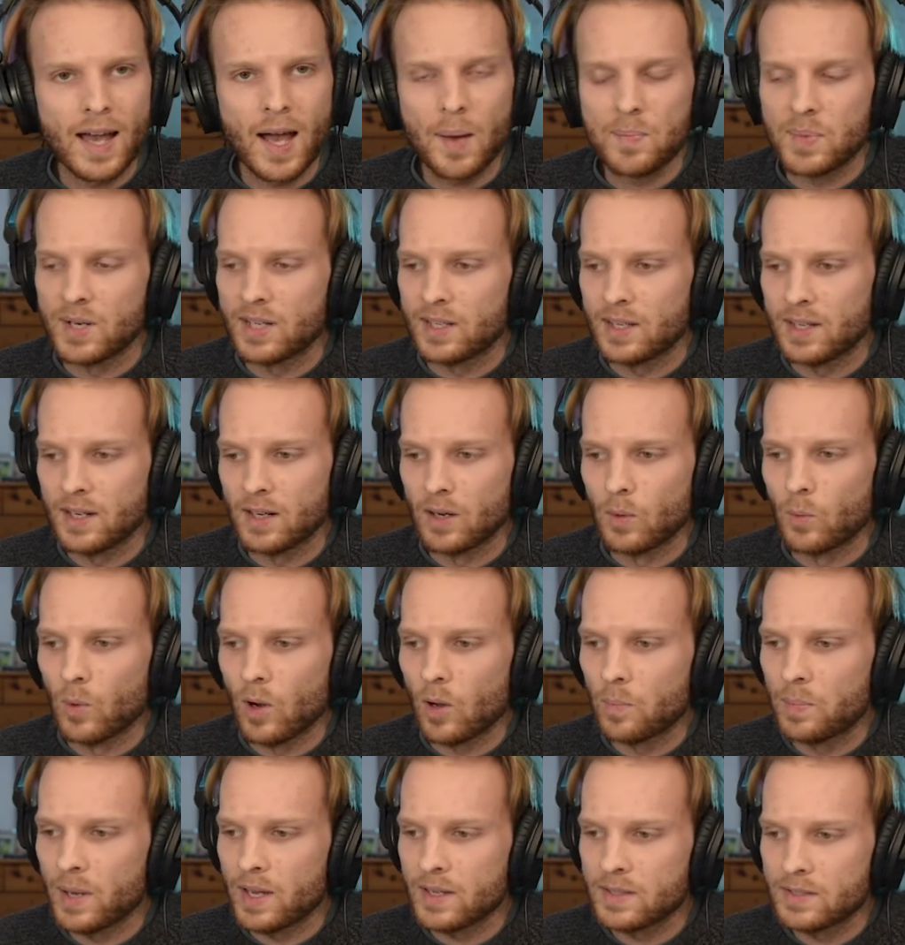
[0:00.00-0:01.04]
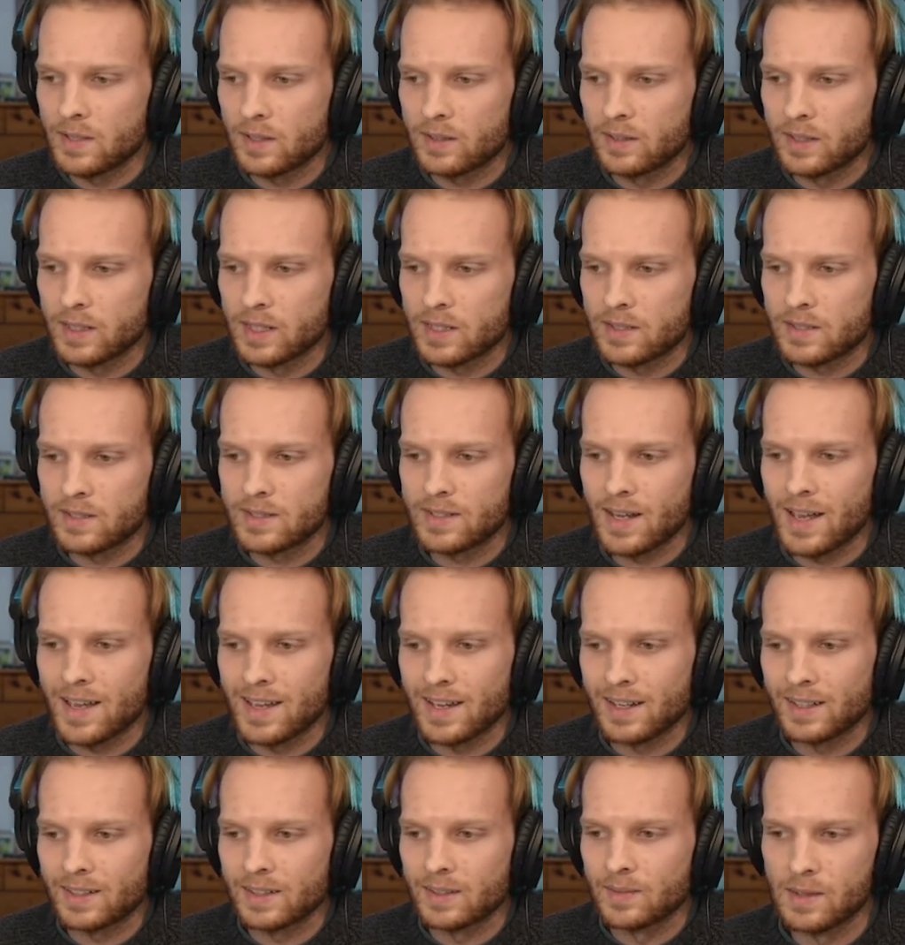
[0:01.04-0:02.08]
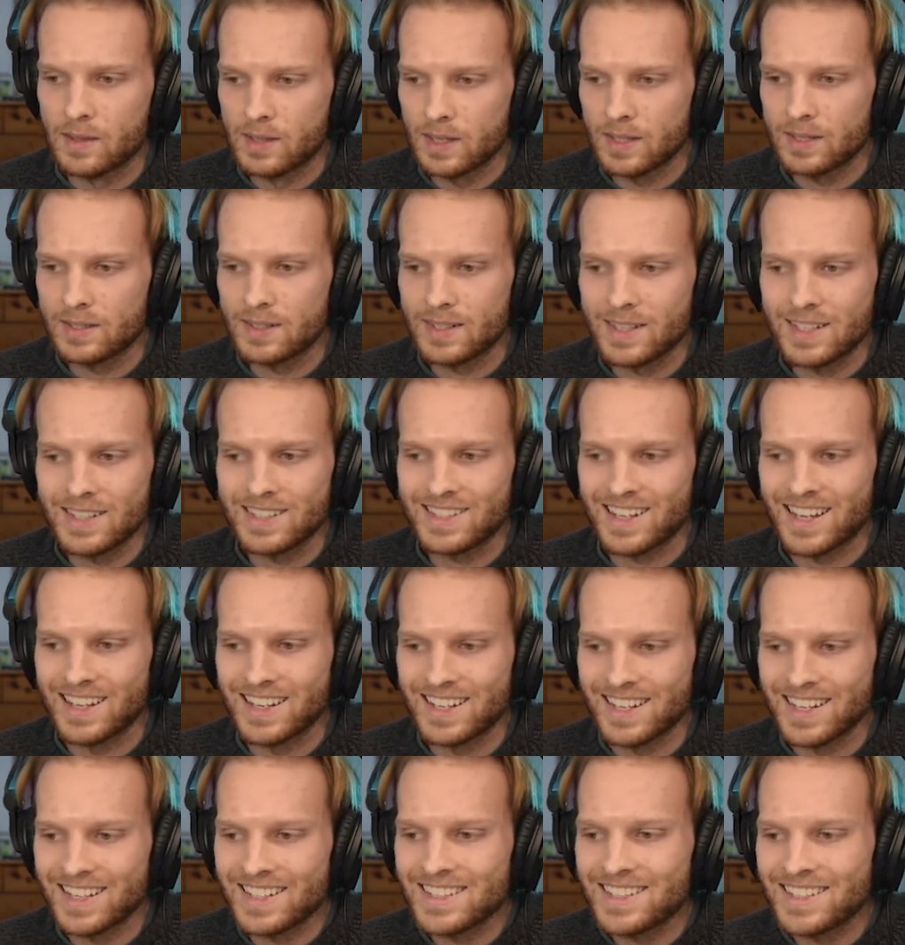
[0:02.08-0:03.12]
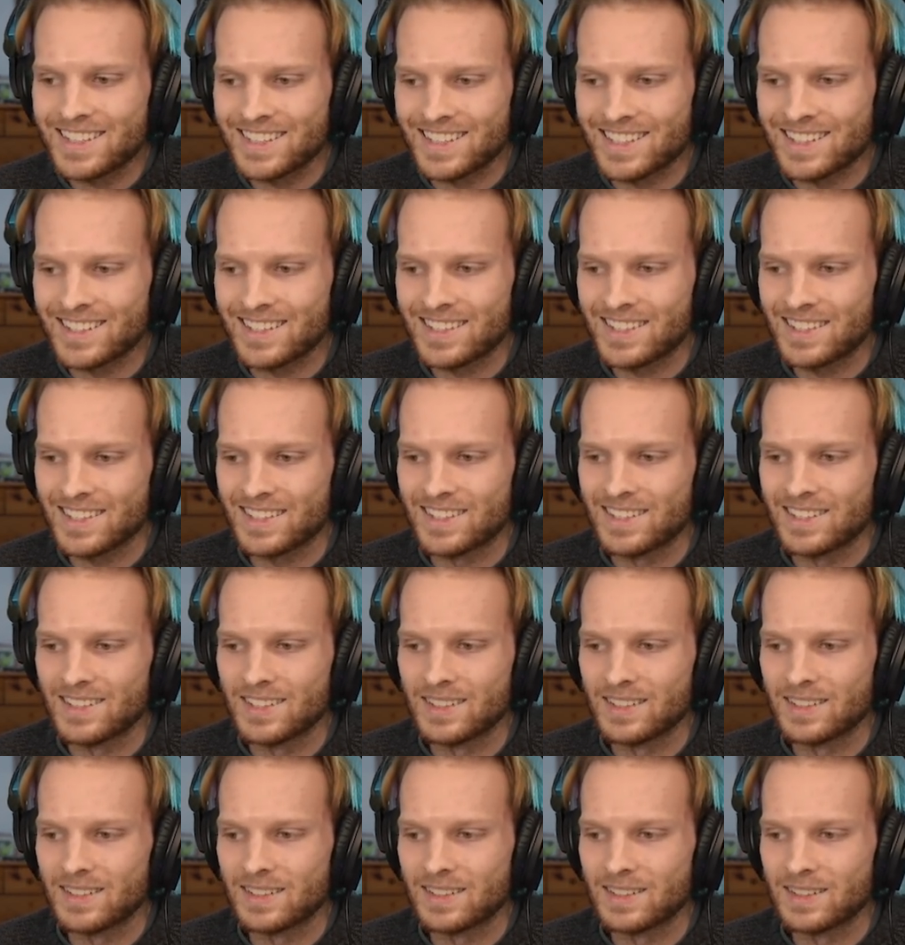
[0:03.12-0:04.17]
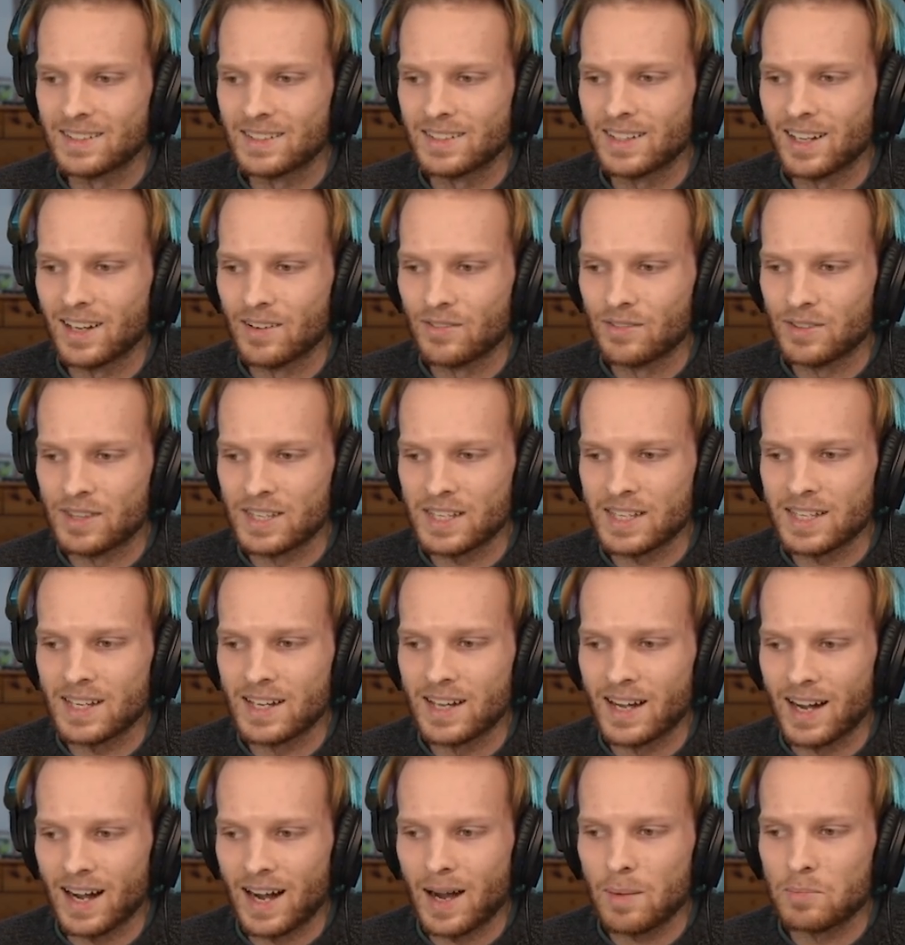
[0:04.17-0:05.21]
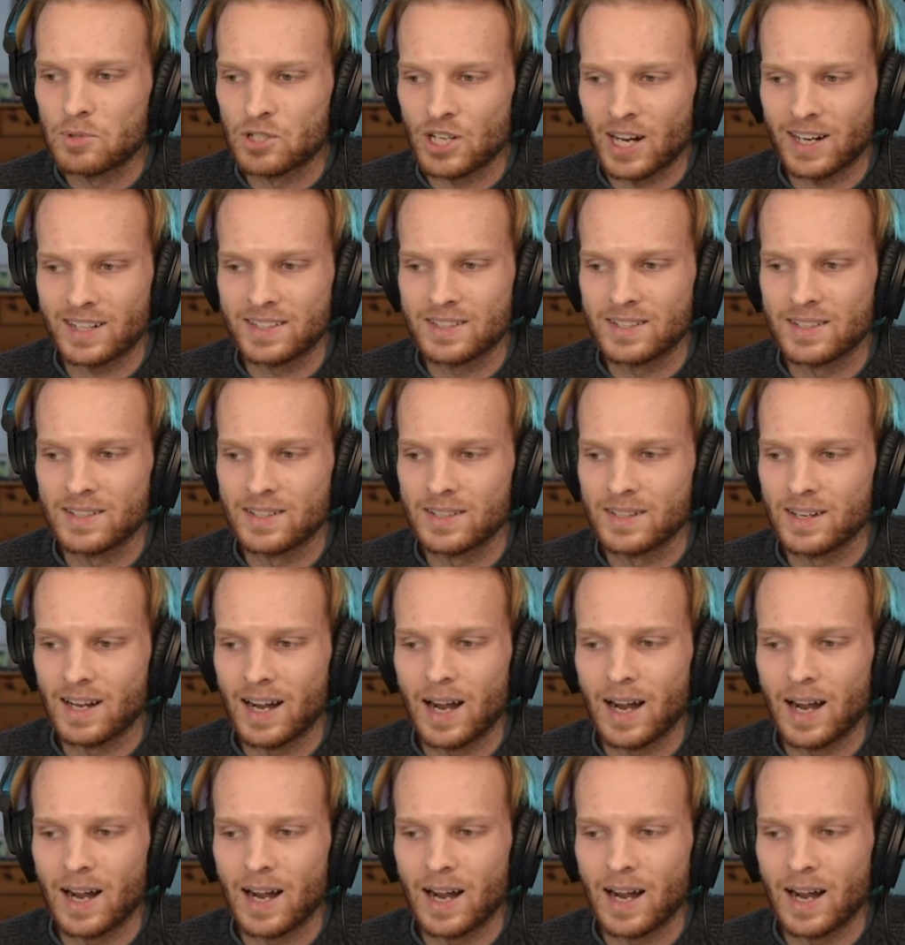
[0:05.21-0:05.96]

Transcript: happening here? Well, basically it's saying this is an instance of the object.